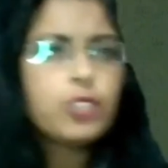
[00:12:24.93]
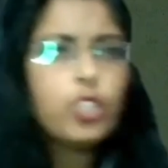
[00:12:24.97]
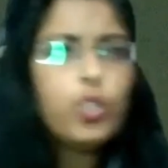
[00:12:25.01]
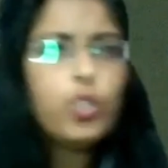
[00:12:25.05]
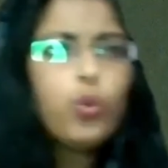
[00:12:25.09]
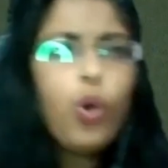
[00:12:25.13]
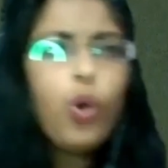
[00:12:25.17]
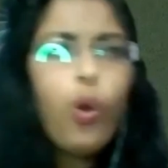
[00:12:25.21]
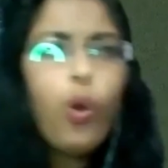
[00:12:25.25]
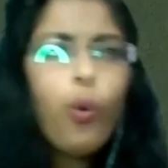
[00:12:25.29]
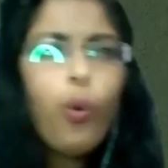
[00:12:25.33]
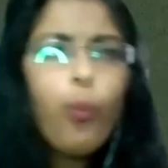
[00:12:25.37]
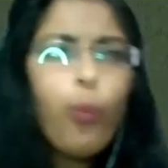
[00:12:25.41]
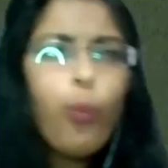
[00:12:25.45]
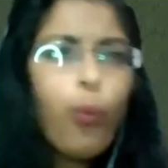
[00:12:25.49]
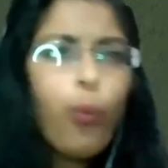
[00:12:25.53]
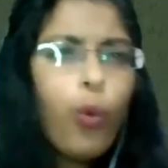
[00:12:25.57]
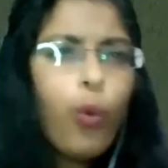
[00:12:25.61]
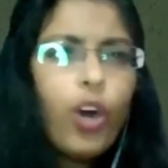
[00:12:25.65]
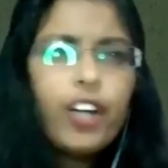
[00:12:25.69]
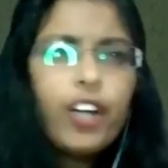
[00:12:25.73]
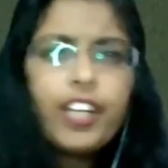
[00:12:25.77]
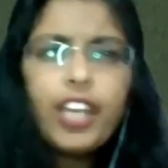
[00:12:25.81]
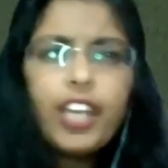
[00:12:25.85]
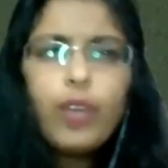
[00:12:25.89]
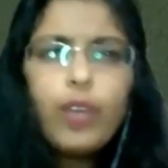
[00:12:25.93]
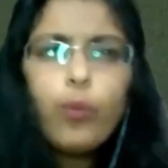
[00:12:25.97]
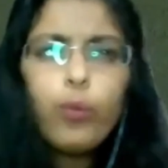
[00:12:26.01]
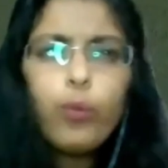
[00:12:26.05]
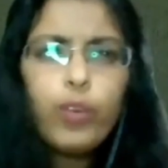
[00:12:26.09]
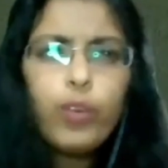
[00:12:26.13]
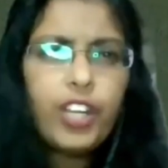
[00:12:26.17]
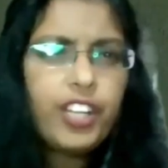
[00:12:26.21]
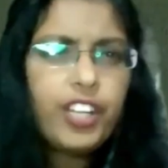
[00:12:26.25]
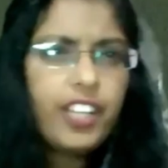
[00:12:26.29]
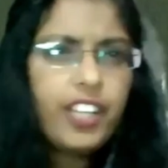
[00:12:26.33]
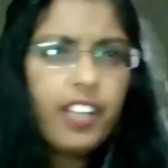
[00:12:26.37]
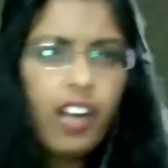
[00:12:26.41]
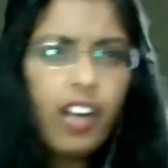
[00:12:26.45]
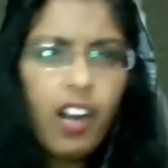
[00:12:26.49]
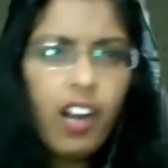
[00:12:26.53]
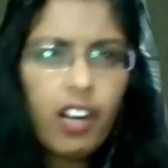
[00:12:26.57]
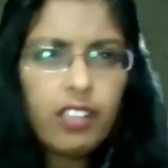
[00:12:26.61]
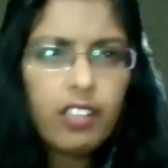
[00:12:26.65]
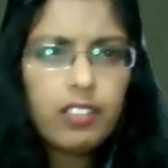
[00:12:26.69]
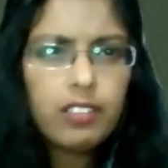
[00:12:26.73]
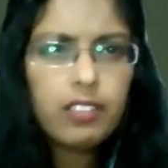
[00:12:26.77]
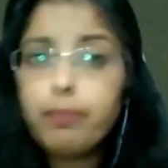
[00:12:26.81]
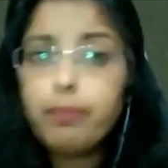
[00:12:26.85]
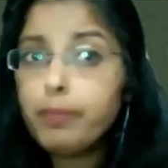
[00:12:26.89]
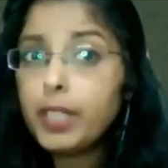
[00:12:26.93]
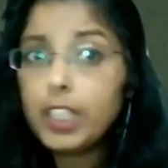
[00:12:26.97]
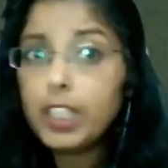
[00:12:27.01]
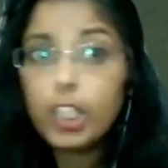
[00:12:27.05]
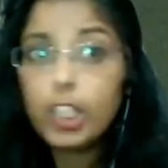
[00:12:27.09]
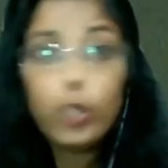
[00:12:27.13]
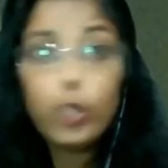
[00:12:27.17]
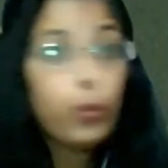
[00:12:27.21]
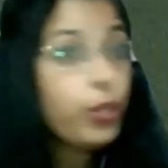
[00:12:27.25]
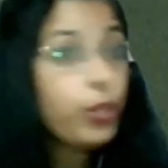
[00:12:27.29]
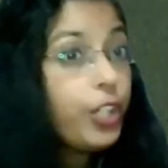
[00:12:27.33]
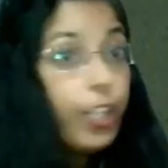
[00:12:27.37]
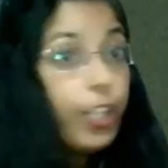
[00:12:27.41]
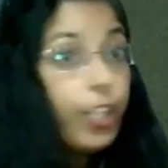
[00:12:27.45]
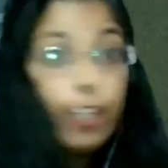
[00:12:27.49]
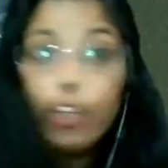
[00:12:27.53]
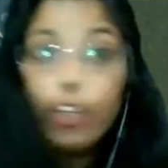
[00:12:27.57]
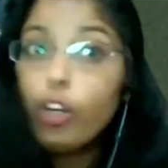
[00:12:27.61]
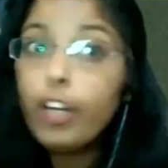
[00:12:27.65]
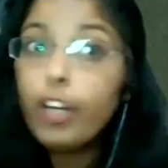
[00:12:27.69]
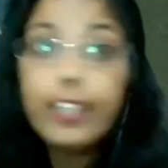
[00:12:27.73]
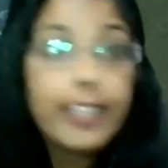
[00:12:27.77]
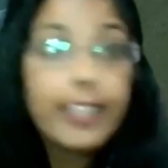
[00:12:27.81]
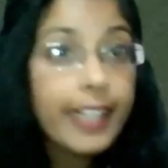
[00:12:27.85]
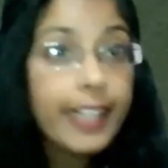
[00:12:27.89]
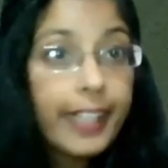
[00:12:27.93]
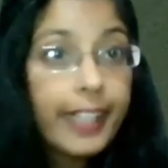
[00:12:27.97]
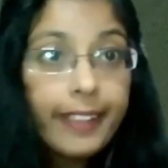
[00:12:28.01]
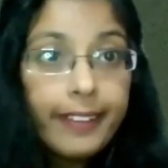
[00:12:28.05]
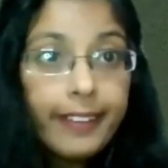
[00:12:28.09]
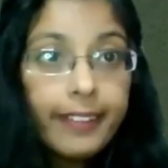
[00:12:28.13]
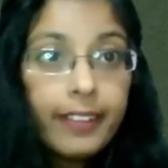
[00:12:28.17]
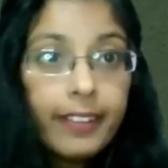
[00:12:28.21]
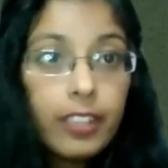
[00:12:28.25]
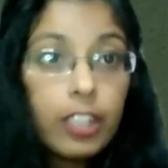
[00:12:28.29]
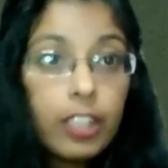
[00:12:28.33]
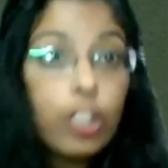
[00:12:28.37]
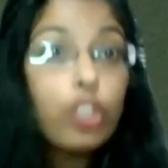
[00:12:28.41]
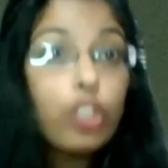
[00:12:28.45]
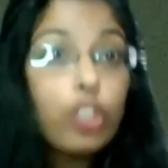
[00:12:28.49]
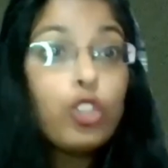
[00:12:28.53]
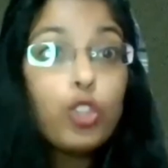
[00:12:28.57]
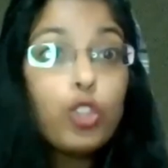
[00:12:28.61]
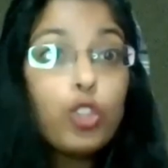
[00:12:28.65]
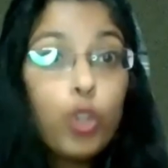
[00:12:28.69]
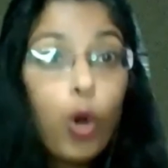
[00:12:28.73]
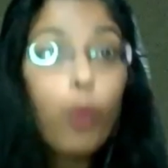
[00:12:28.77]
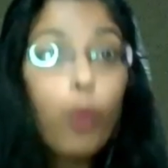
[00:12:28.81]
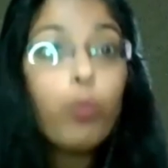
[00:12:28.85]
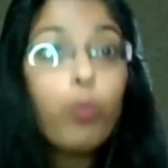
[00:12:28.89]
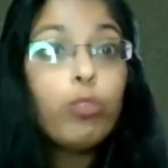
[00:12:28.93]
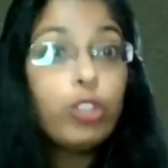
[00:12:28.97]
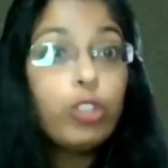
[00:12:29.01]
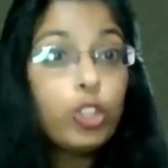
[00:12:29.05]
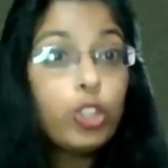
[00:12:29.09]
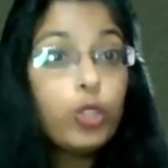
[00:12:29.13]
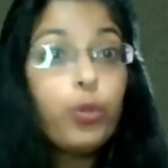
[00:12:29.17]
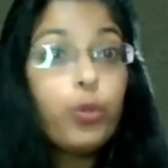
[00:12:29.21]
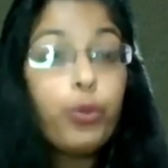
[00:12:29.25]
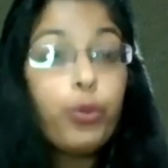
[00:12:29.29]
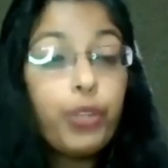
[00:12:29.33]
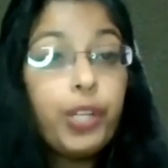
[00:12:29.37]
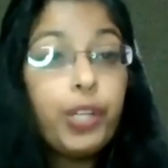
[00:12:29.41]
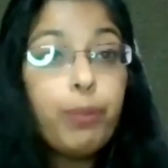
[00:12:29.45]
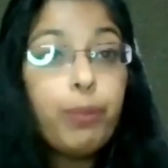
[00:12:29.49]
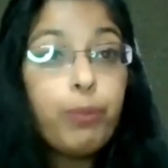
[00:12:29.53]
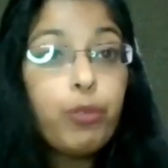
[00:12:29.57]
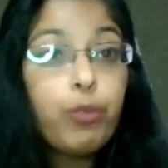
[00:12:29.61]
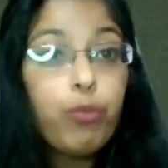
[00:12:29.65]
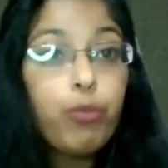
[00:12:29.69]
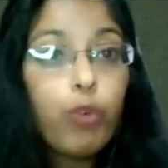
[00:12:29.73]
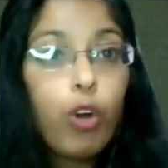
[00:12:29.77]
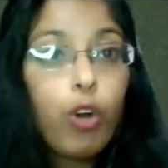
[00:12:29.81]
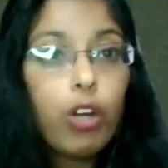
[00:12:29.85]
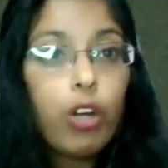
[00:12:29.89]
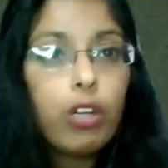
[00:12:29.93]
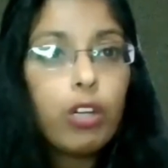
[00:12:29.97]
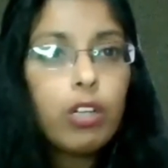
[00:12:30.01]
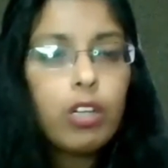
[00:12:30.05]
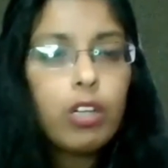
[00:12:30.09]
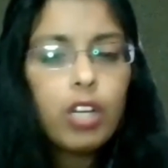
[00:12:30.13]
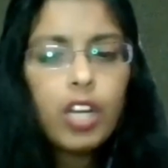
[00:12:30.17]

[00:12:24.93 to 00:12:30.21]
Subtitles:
You are working very hard, but you did not get the job which you dreamed for,